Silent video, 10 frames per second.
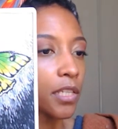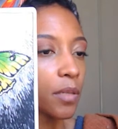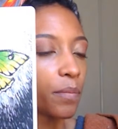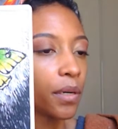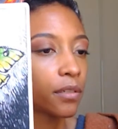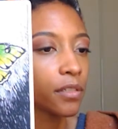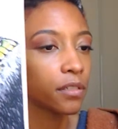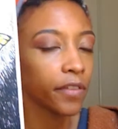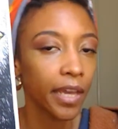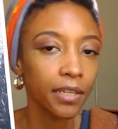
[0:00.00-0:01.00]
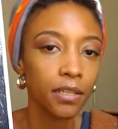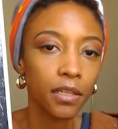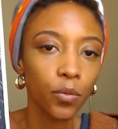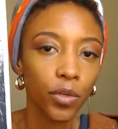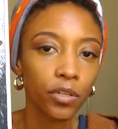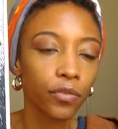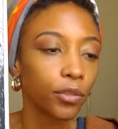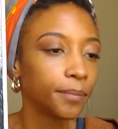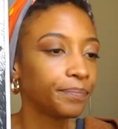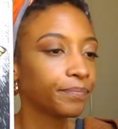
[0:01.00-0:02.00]
impulsive, hasty,
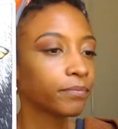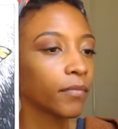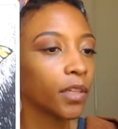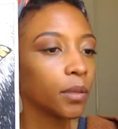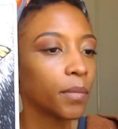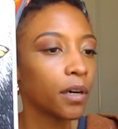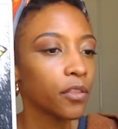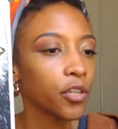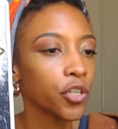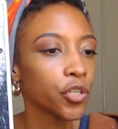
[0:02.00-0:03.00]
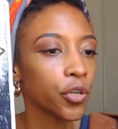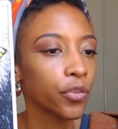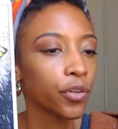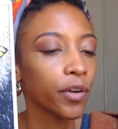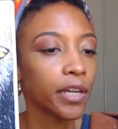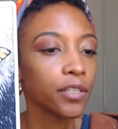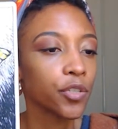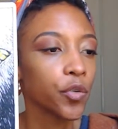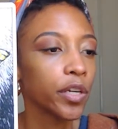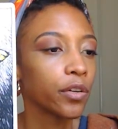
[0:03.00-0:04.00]
wishful. The moth is sure the grass is
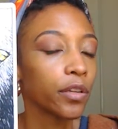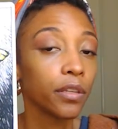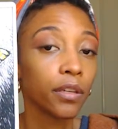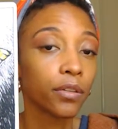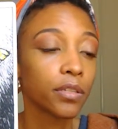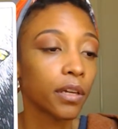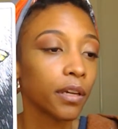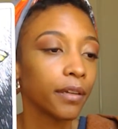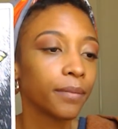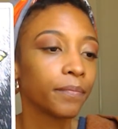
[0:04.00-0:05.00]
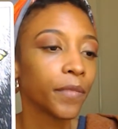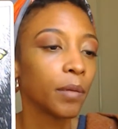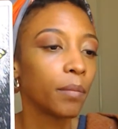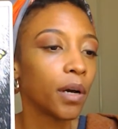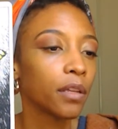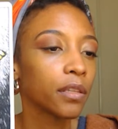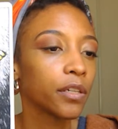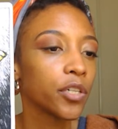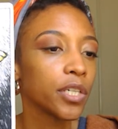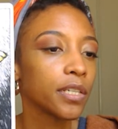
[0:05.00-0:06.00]
greener on the other side. Moth
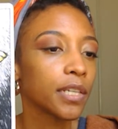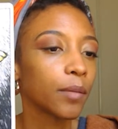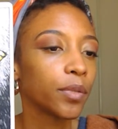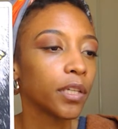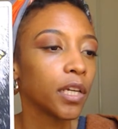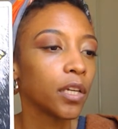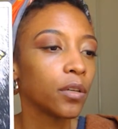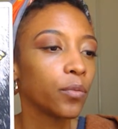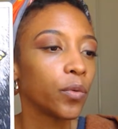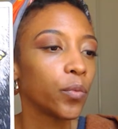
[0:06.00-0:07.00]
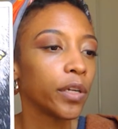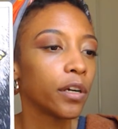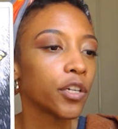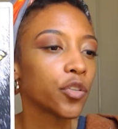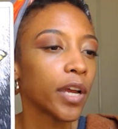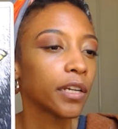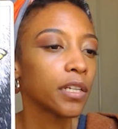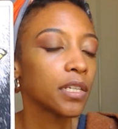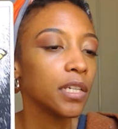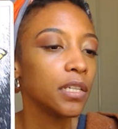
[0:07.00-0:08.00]
energy is at play when we are attracted
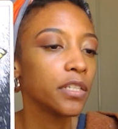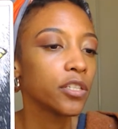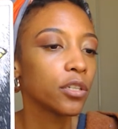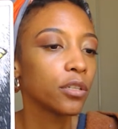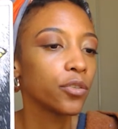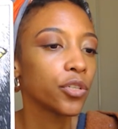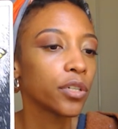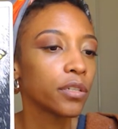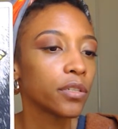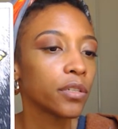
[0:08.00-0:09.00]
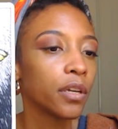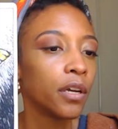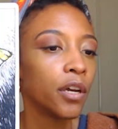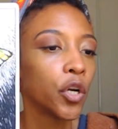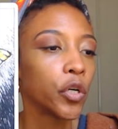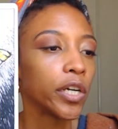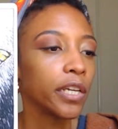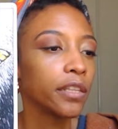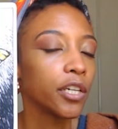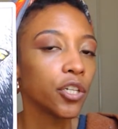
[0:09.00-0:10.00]
to easy solutions or
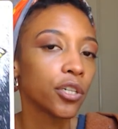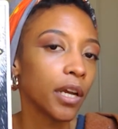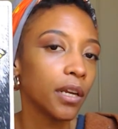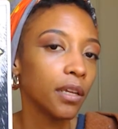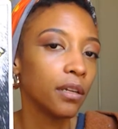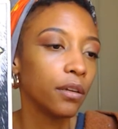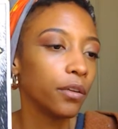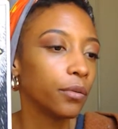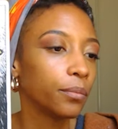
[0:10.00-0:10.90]
anything shiny and new.